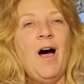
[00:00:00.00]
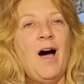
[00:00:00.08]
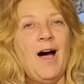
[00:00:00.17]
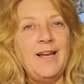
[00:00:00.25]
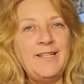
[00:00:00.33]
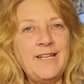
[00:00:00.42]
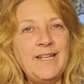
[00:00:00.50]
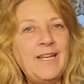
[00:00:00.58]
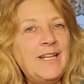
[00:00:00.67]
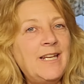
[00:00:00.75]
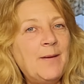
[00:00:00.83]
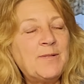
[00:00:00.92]
I did
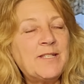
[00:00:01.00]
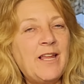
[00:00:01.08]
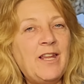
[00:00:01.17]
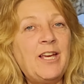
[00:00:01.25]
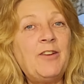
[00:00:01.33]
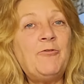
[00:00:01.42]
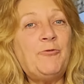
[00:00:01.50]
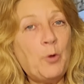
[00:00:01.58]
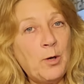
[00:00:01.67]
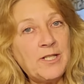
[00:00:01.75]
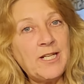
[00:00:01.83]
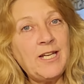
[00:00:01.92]
end up selling
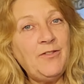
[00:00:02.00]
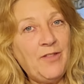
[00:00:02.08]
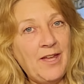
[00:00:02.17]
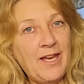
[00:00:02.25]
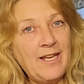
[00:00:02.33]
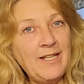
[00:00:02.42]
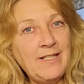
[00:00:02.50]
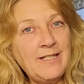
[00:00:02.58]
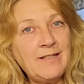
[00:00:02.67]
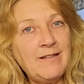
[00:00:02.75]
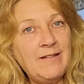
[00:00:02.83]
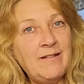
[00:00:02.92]
14
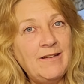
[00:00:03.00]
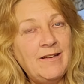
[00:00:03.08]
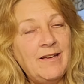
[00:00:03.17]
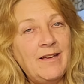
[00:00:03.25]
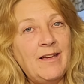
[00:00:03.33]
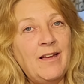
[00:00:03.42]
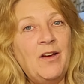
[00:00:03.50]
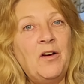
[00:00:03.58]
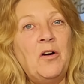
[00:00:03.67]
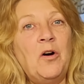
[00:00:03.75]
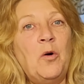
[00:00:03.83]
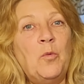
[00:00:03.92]
things,
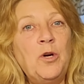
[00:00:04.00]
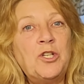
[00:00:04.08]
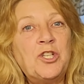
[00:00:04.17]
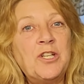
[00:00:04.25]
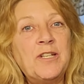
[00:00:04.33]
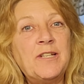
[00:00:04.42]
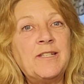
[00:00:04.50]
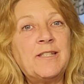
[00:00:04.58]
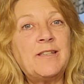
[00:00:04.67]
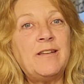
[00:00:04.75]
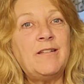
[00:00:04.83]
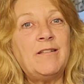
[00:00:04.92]
which
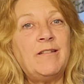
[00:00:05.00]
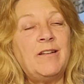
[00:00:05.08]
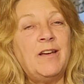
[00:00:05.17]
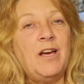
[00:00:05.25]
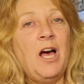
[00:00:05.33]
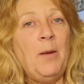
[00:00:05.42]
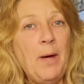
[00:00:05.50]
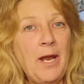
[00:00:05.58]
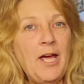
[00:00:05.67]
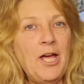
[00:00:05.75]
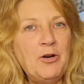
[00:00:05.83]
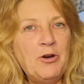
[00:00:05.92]
is about
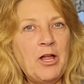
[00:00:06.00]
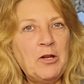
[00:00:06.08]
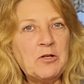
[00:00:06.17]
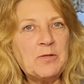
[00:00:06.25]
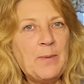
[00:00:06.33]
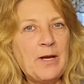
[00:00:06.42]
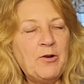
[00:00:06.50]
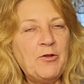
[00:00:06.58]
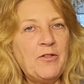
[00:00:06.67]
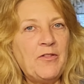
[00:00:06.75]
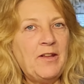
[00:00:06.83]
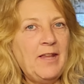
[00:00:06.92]
$100 better
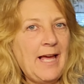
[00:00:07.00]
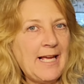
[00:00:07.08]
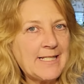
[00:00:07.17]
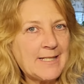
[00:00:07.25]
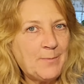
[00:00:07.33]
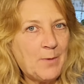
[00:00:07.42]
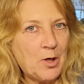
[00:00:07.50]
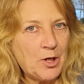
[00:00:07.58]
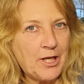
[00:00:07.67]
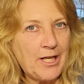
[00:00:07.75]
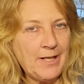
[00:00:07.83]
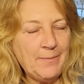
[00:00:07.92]
than the last
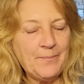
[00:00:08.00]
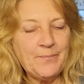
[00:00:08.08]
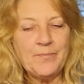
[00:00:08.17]
market.